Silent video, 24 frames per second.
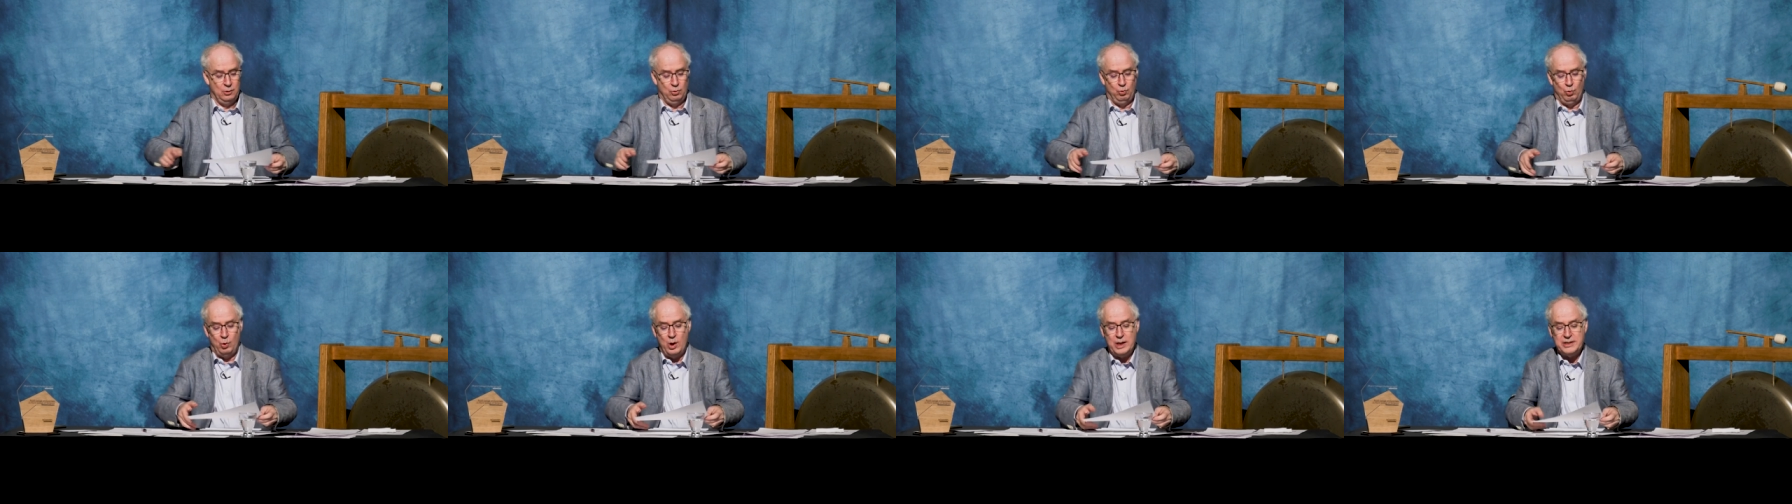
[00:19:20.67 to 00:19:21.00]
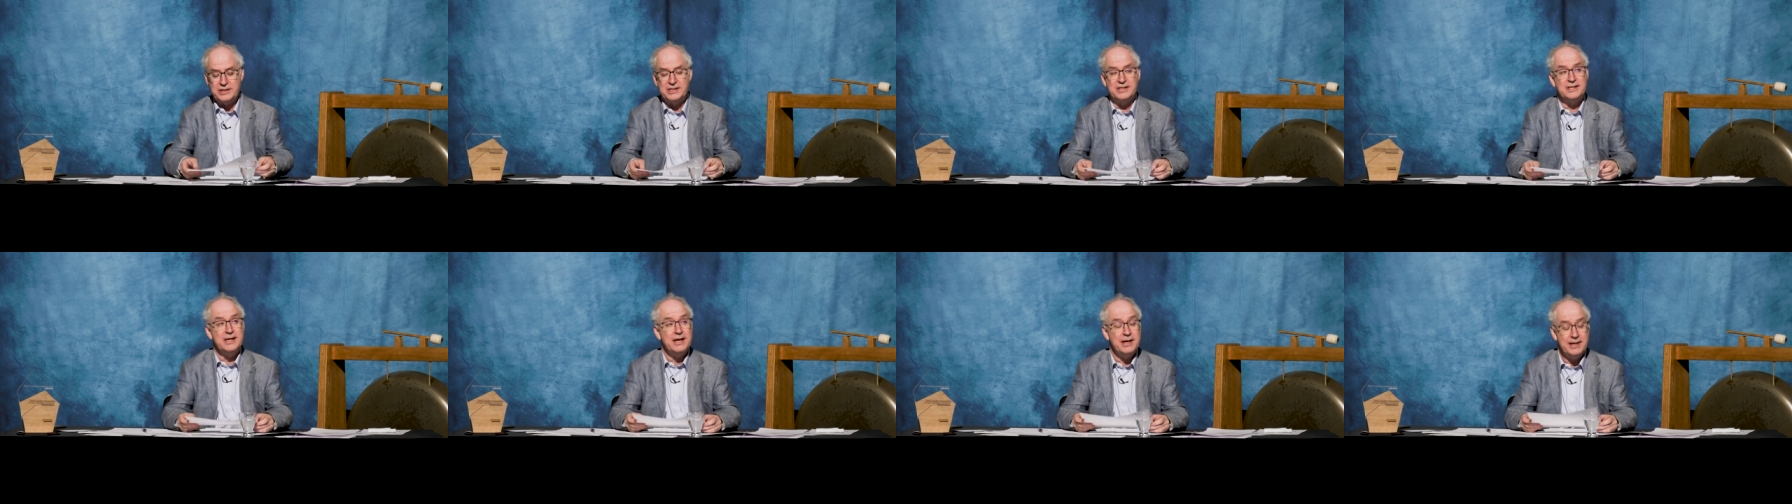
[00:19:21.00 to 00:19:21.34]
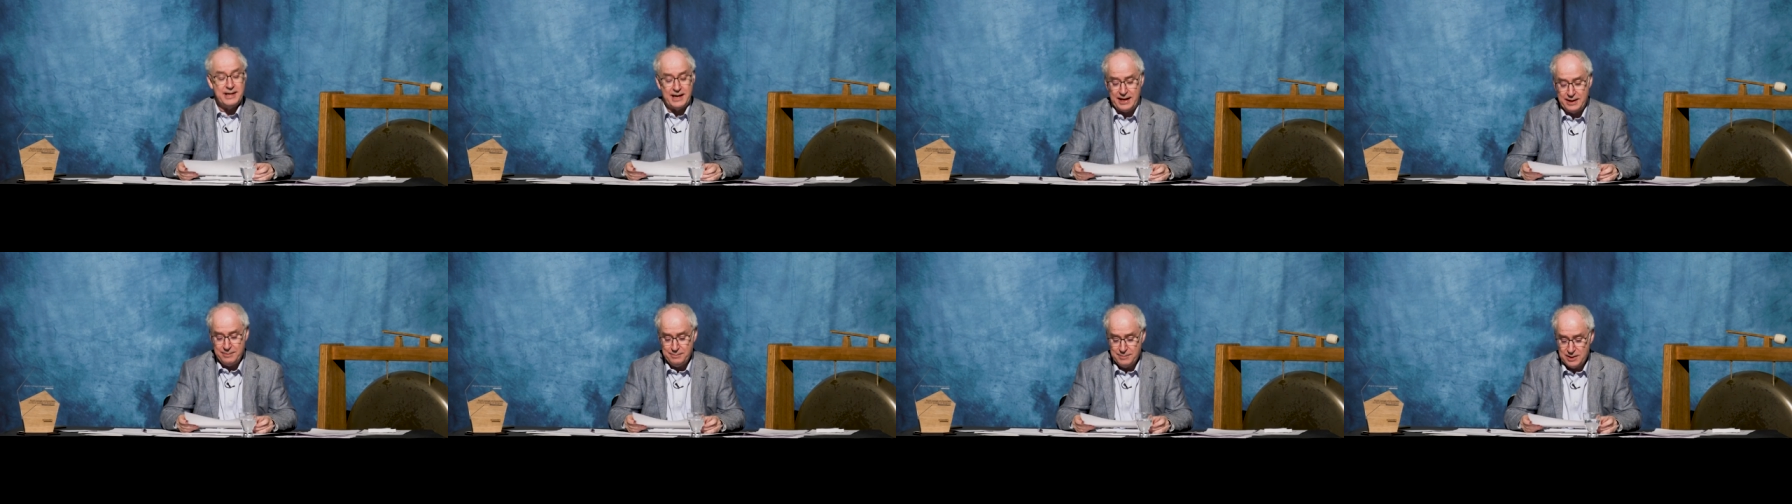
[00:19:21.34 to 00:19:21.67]
What
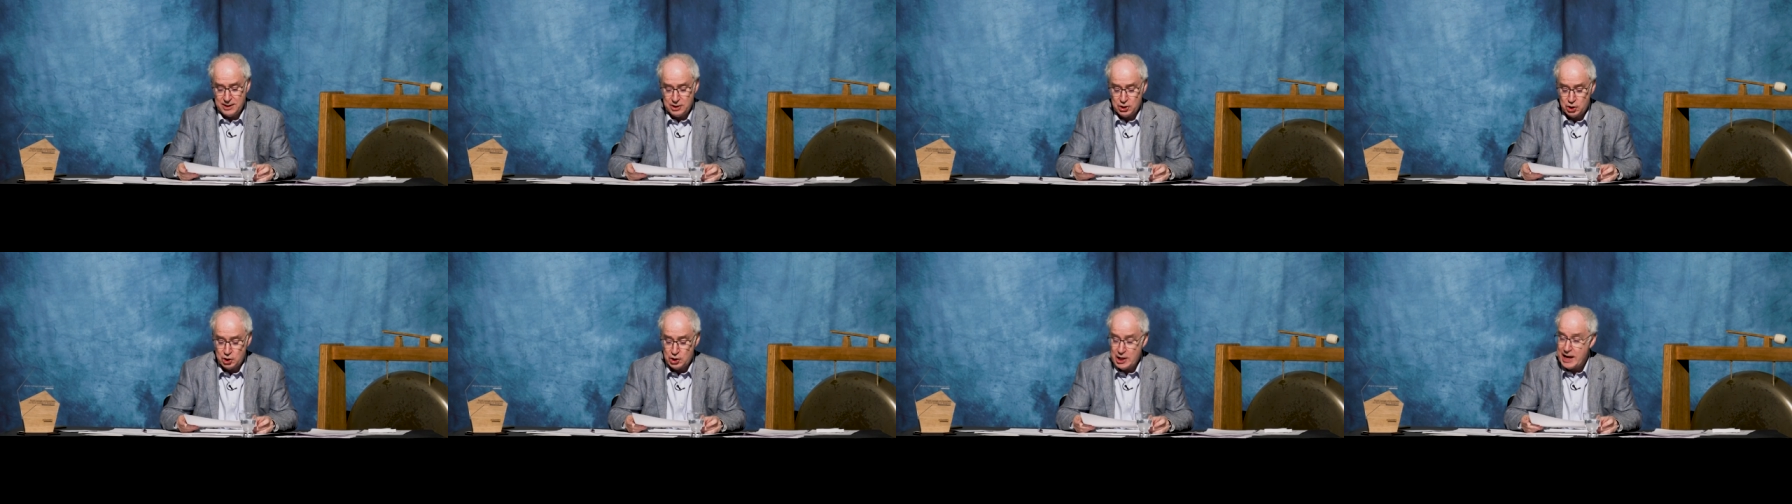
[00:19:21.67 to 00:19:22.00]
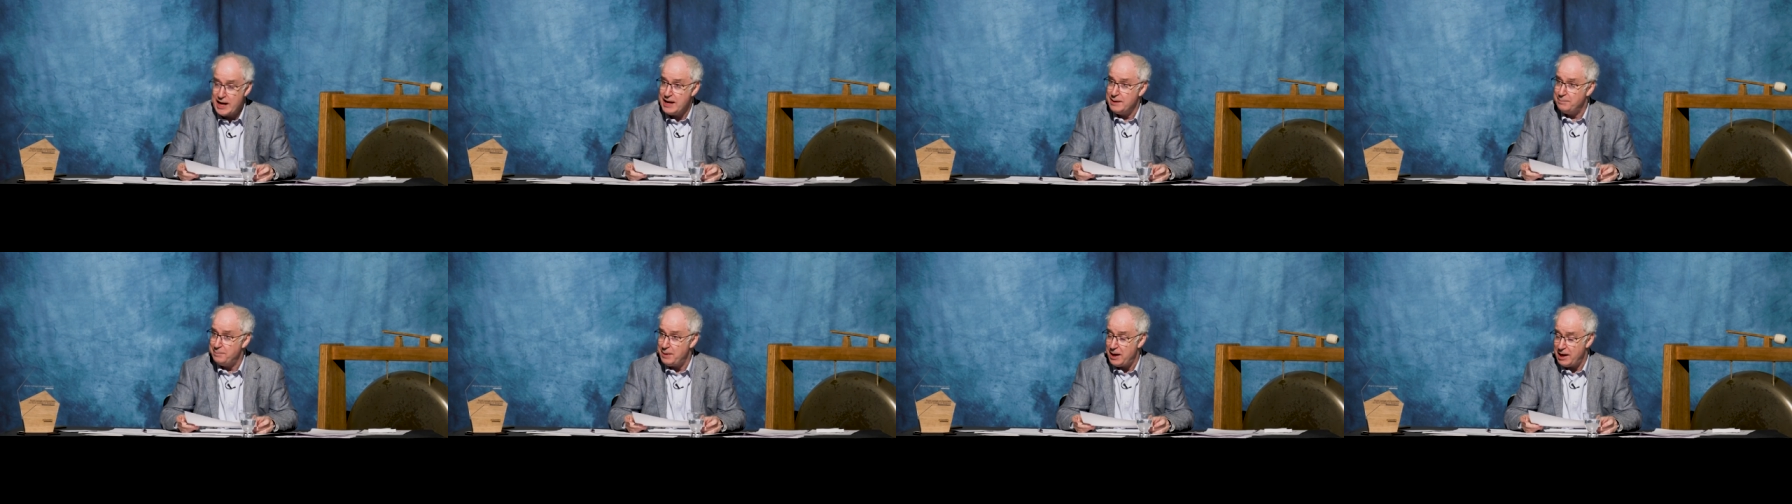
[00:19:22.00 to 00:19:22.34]
surname is shared